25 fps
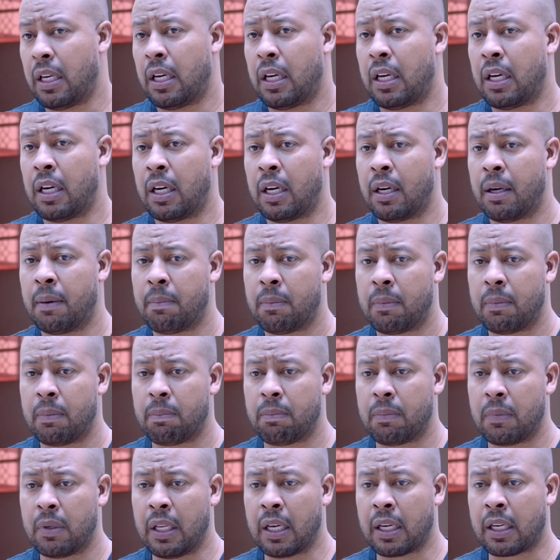
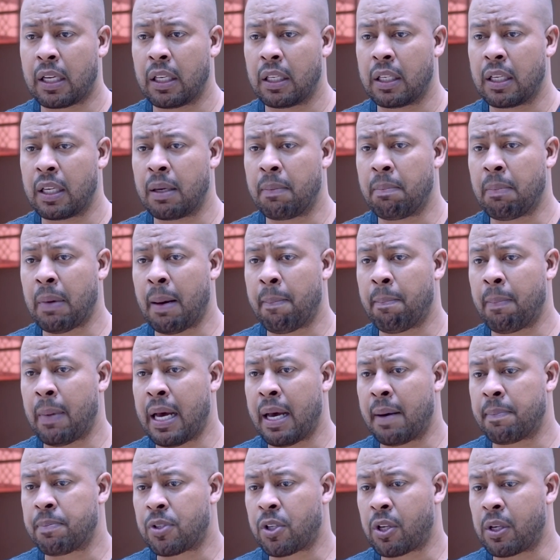Luckily, my
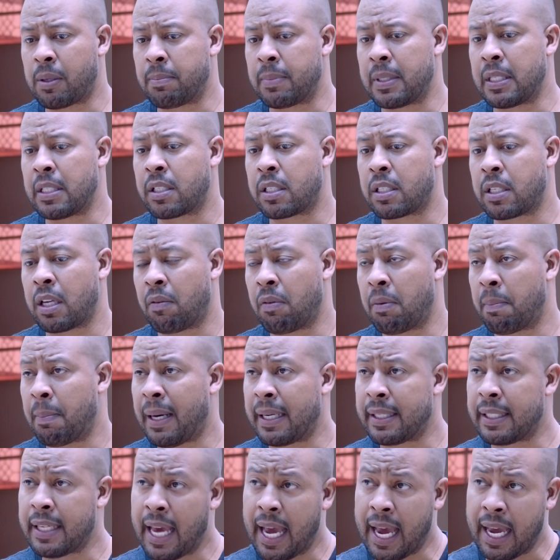mom sent me to stay with
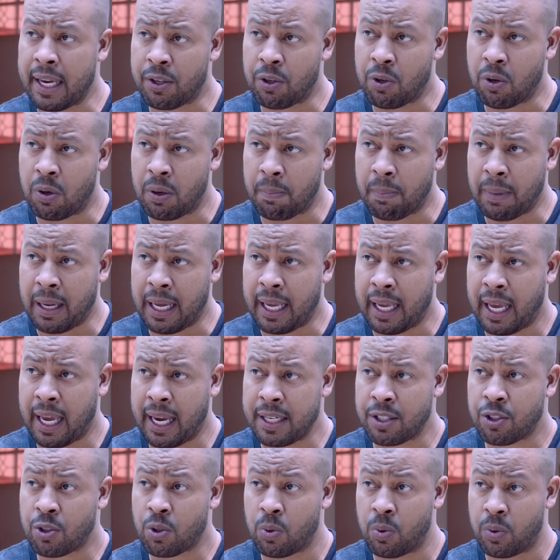my dad during my
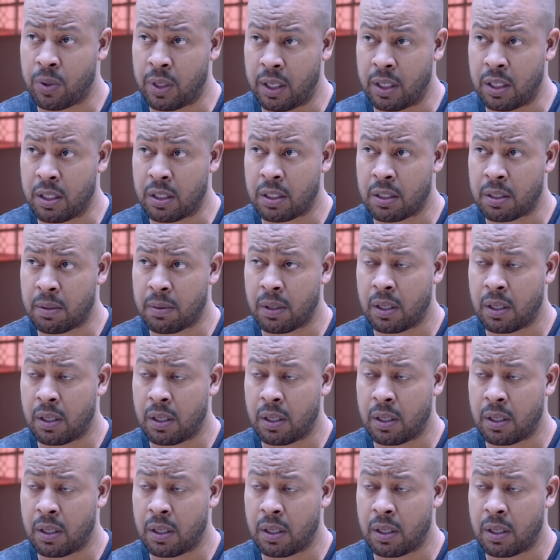high school years.